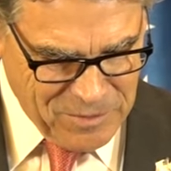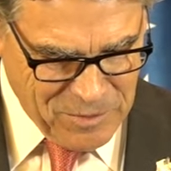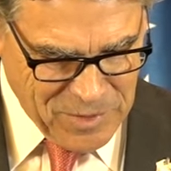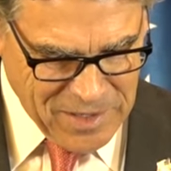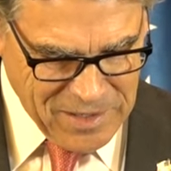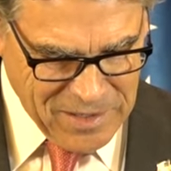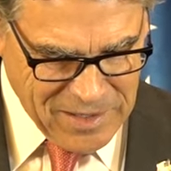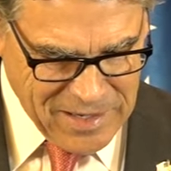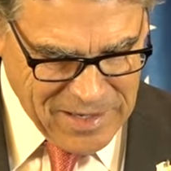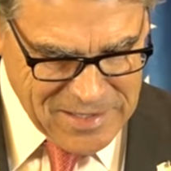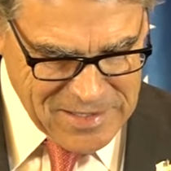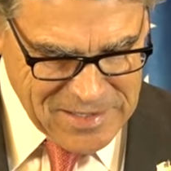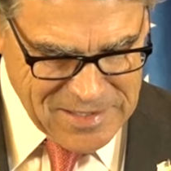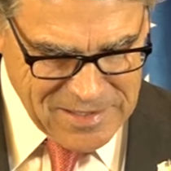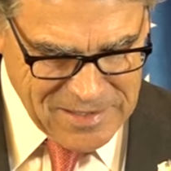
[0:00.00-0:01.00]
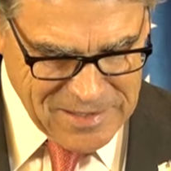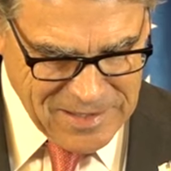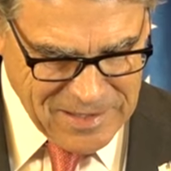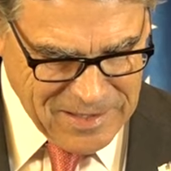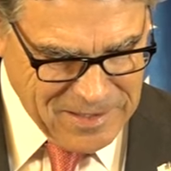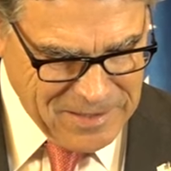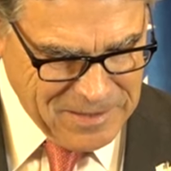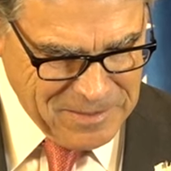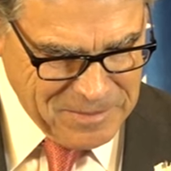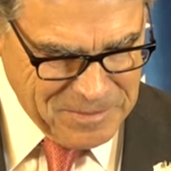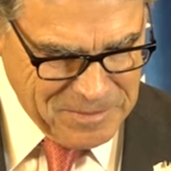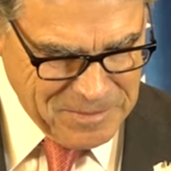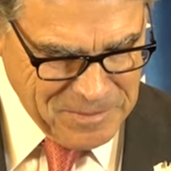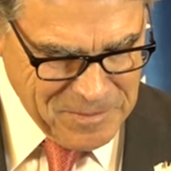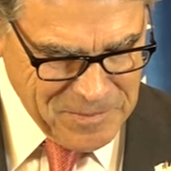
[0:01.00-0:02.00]
recognize
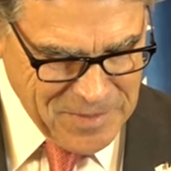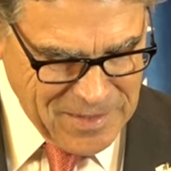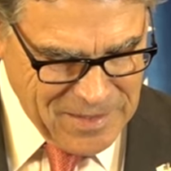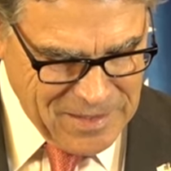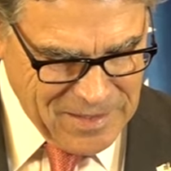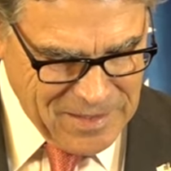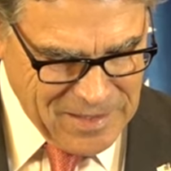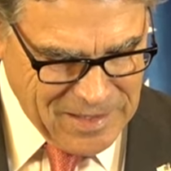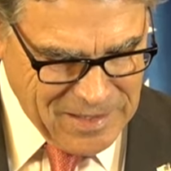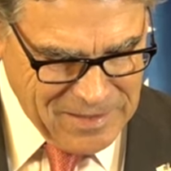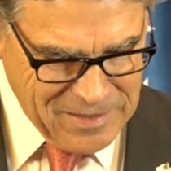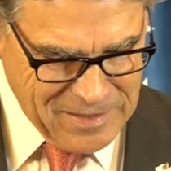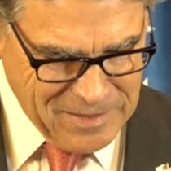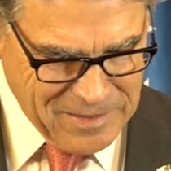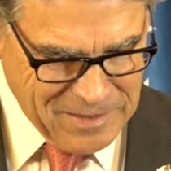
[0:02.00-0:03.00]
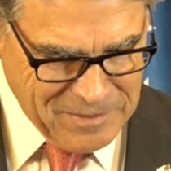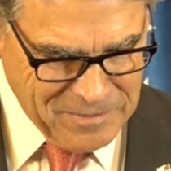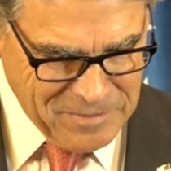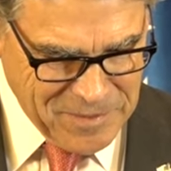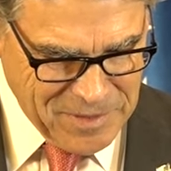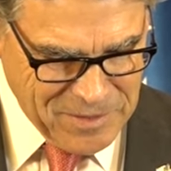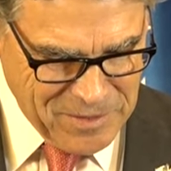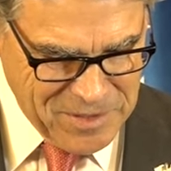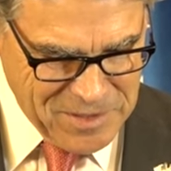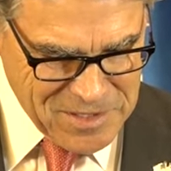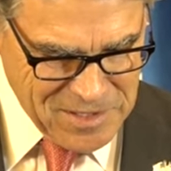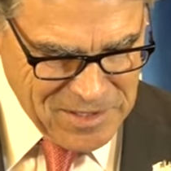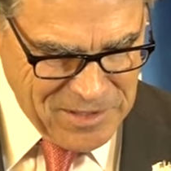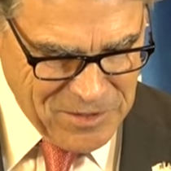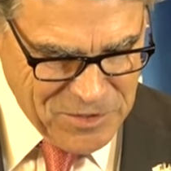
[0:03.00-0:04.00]
that under his
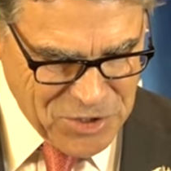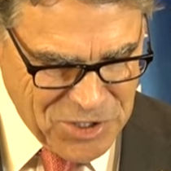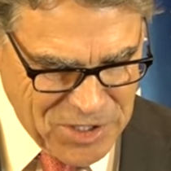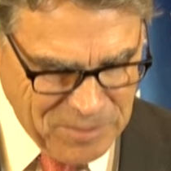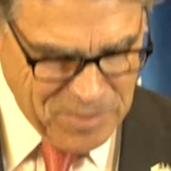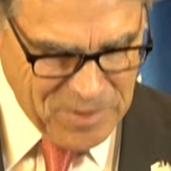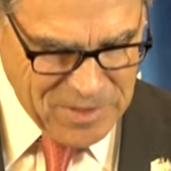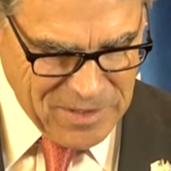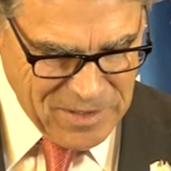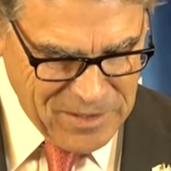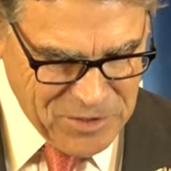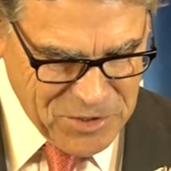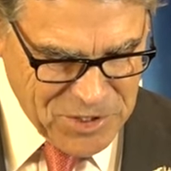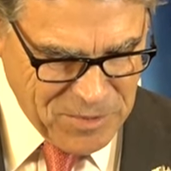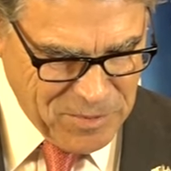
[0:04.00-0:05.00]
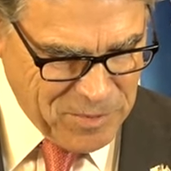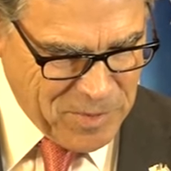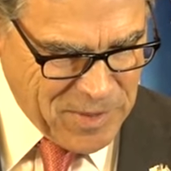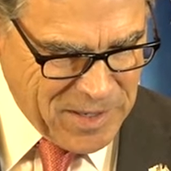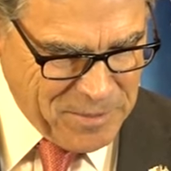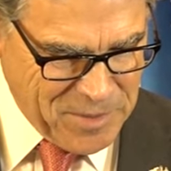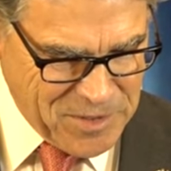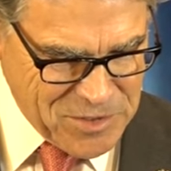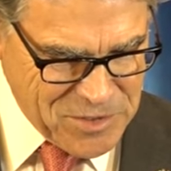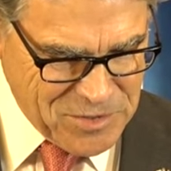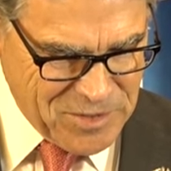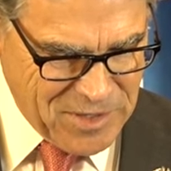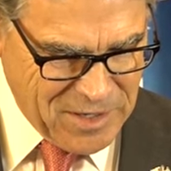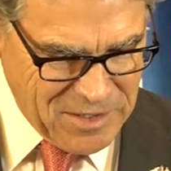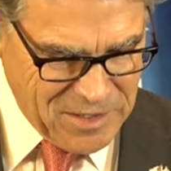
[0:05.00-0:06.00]
leadership and the leadership of Prime Minister
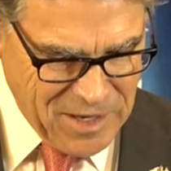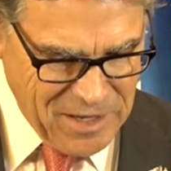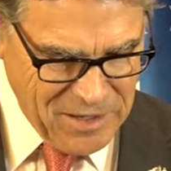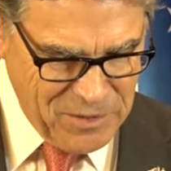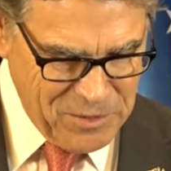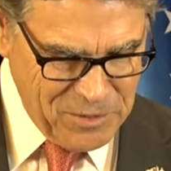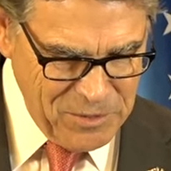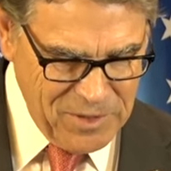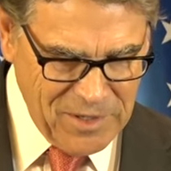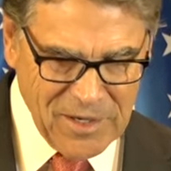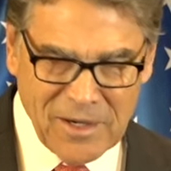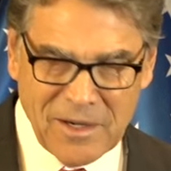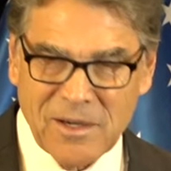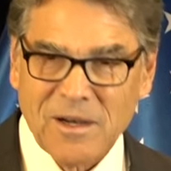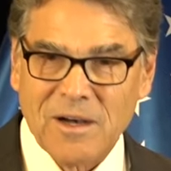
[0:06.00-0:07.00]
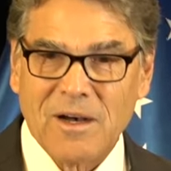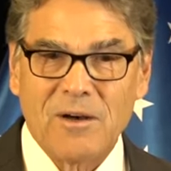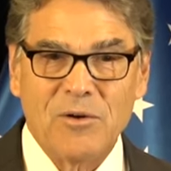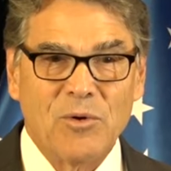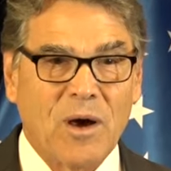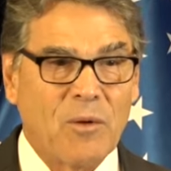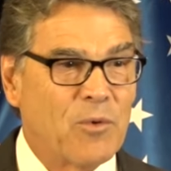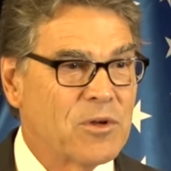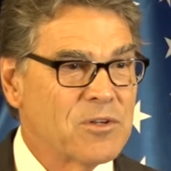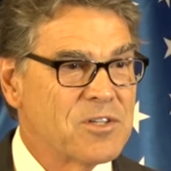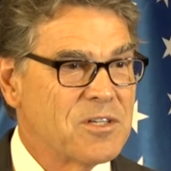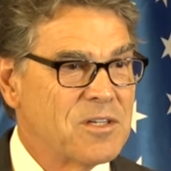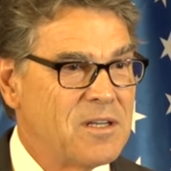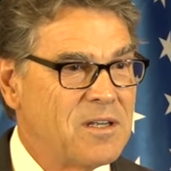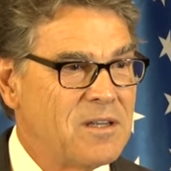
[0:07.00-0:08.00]
Netanyahu, who I will
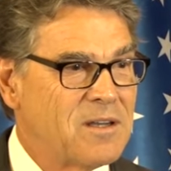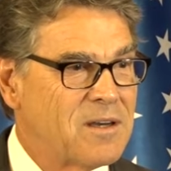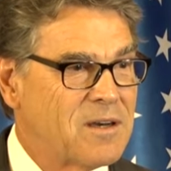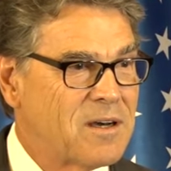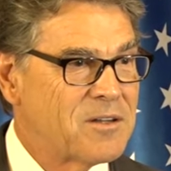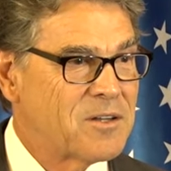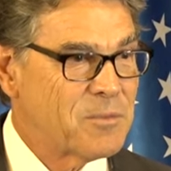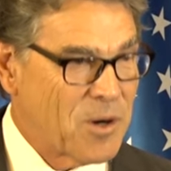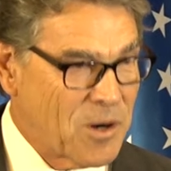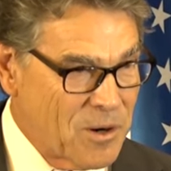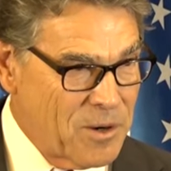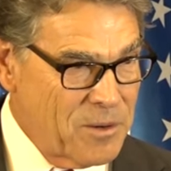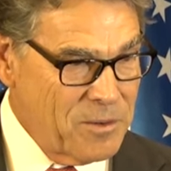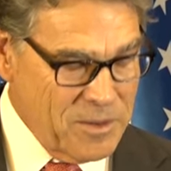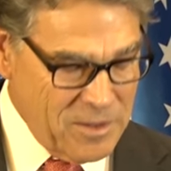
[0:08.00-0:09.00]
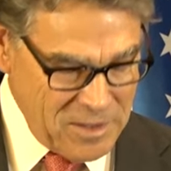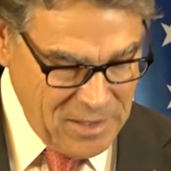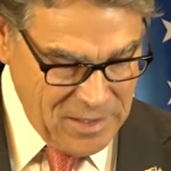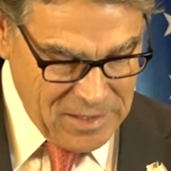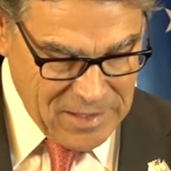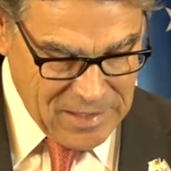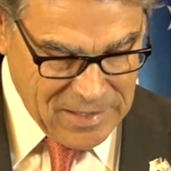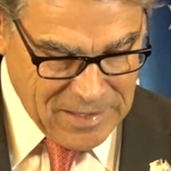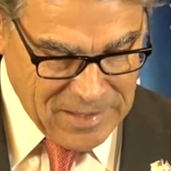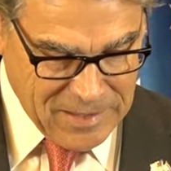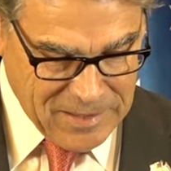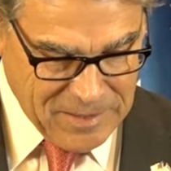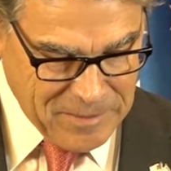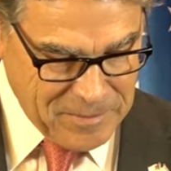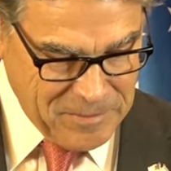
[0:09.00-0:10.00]
see tomorrow,
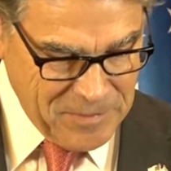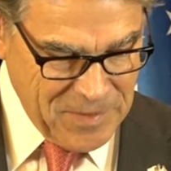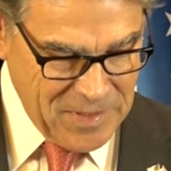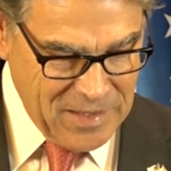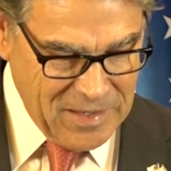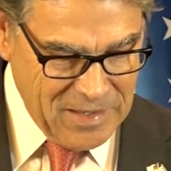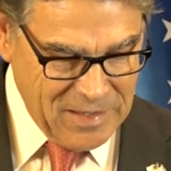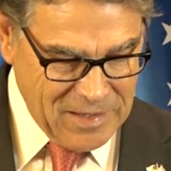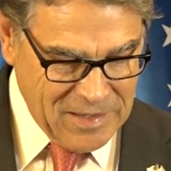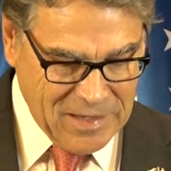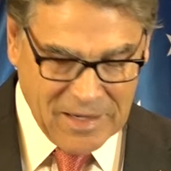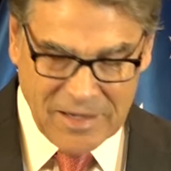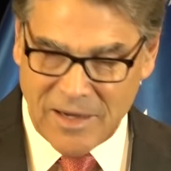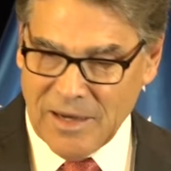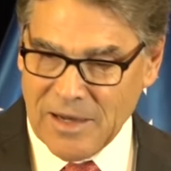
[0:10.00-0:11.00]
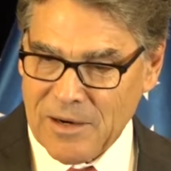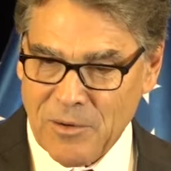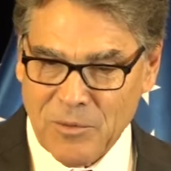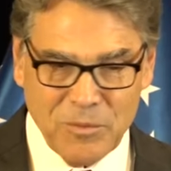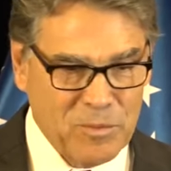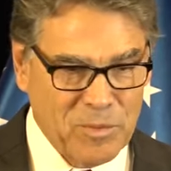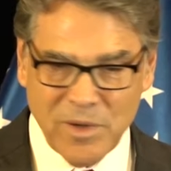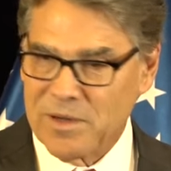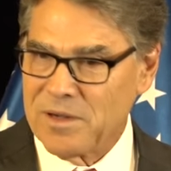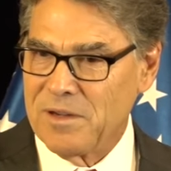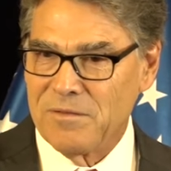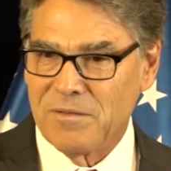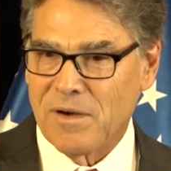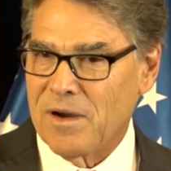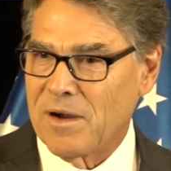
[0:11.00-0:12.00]
um, I, I don't
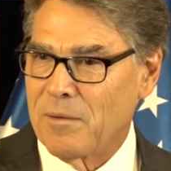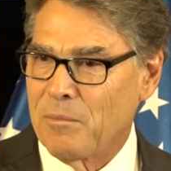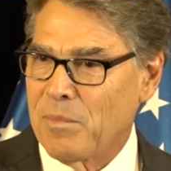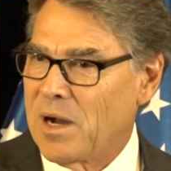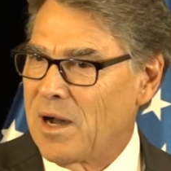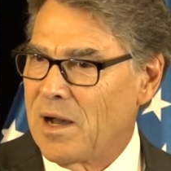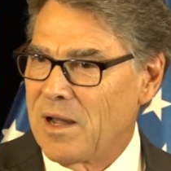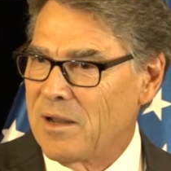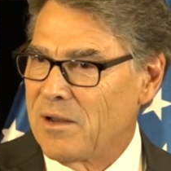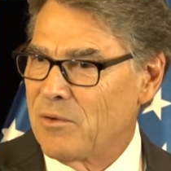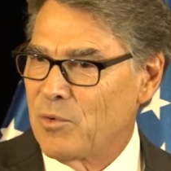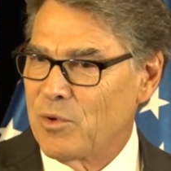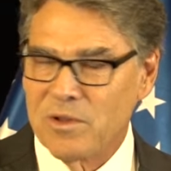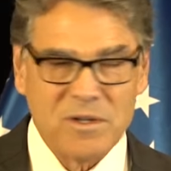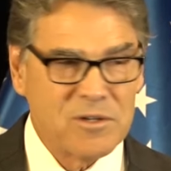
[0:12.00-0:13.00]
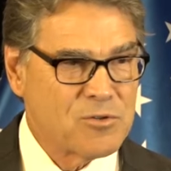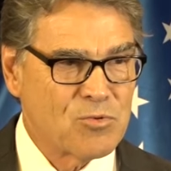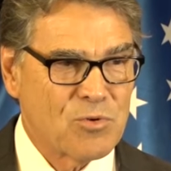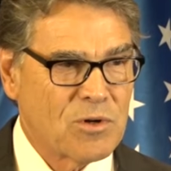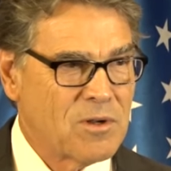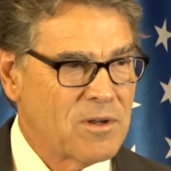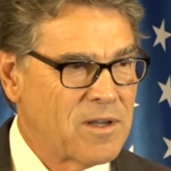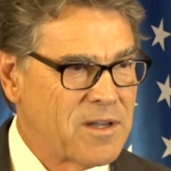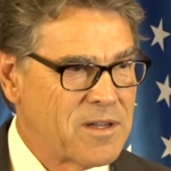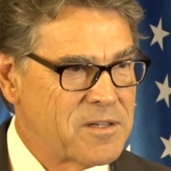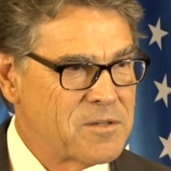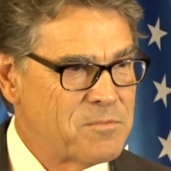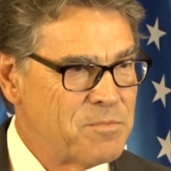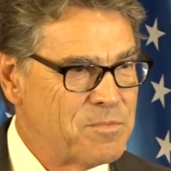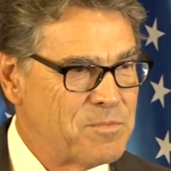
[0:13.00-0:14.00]
believe our bond with Israel
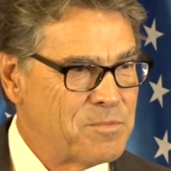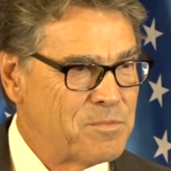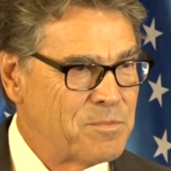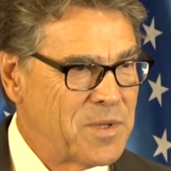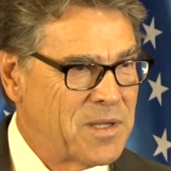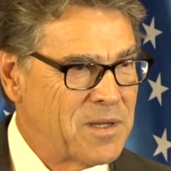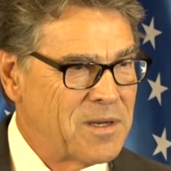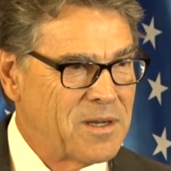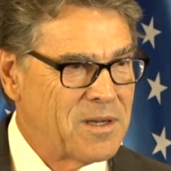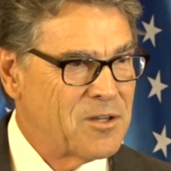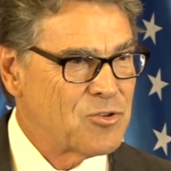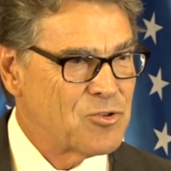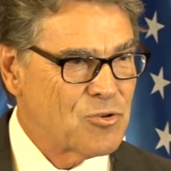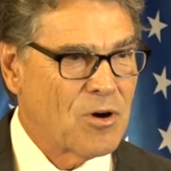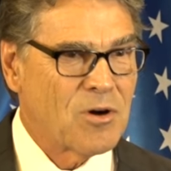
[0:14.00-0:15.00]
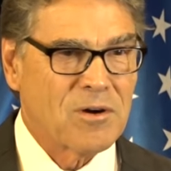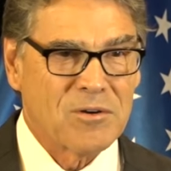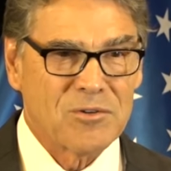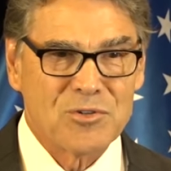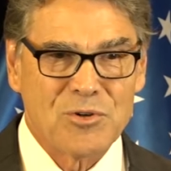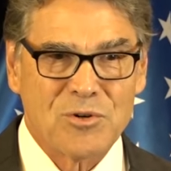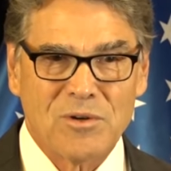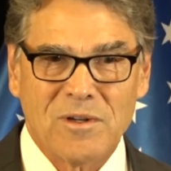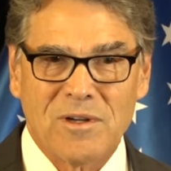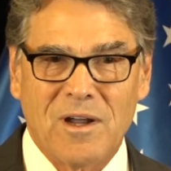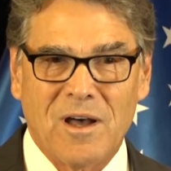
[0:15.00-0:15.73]
has been any stronger, certainly